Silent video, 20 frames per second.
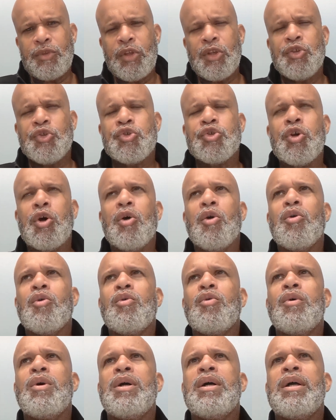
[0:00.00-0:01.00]

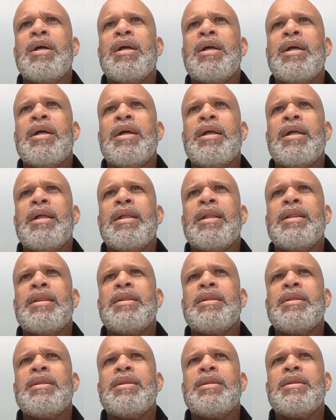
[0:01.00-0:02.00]
So
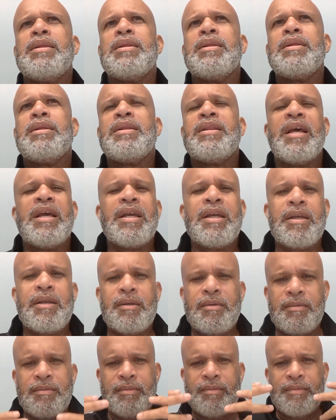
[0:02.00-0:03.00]

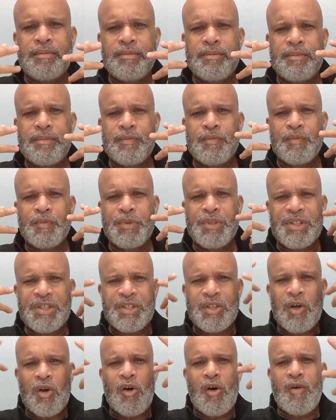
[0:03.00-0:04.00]
they
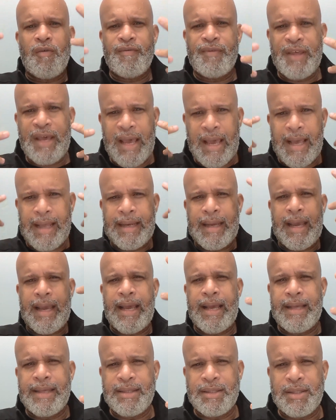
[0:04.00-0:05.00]
resolve that
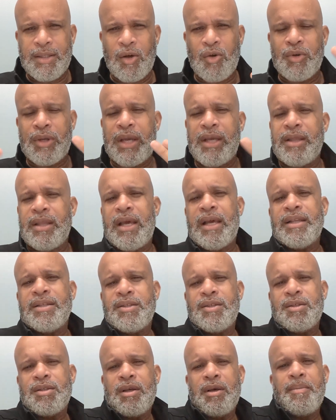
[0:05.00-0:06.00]
as, okay,
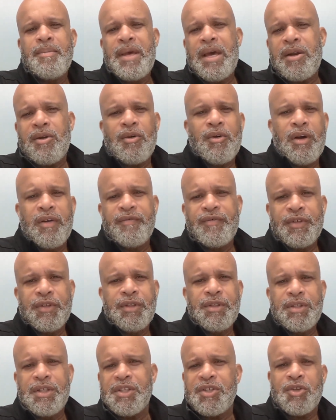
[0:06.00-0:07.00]
that's a matter of
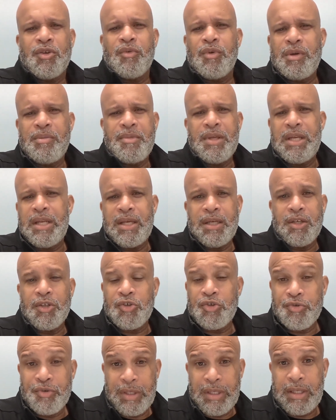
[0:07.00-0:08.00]
a disagreement and a
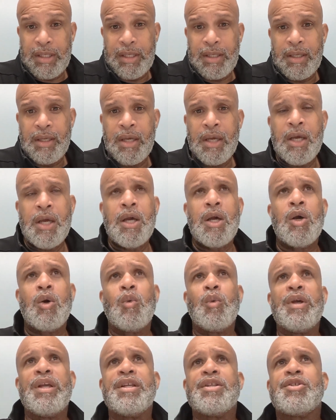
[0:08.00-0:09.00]
treaty,
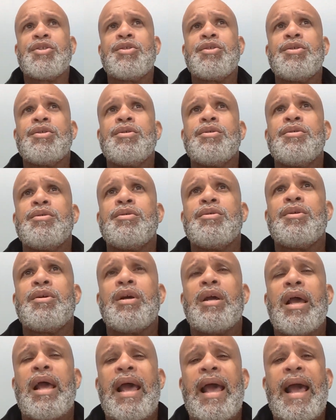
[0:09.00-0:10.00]
which
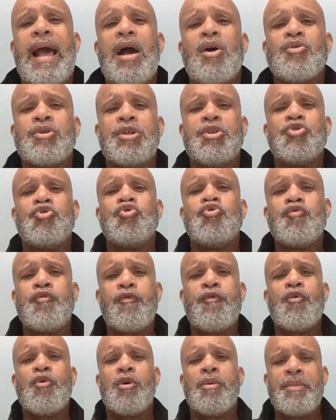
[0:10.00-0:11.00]
how can you
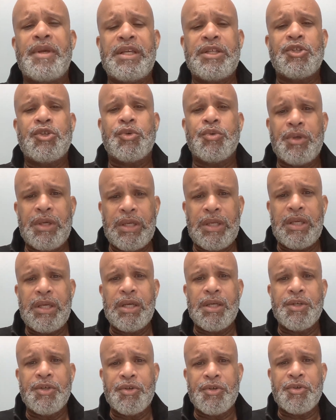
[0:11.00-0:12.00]
form a treaty
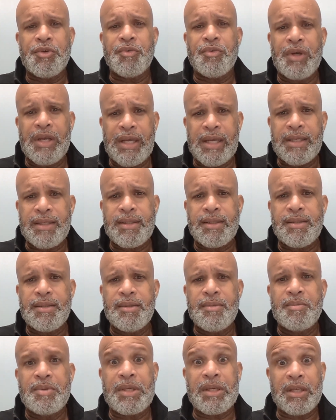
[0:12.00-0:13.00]
under duress?
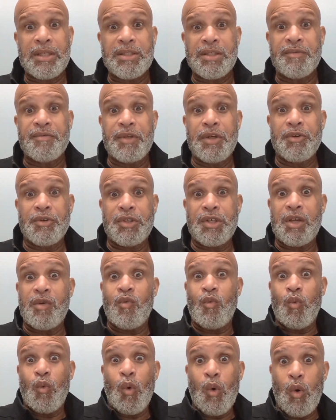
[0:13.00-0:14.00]
Because if there's a
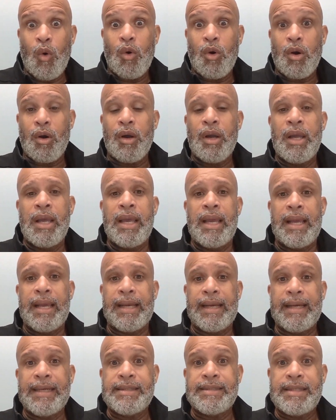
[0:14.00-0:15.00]
war
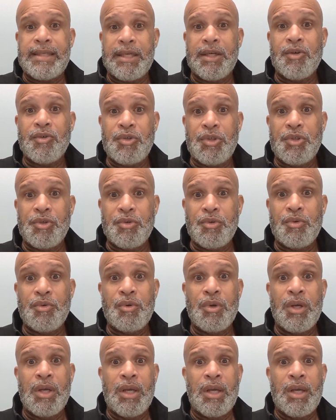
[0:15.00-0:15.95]
and I tell you,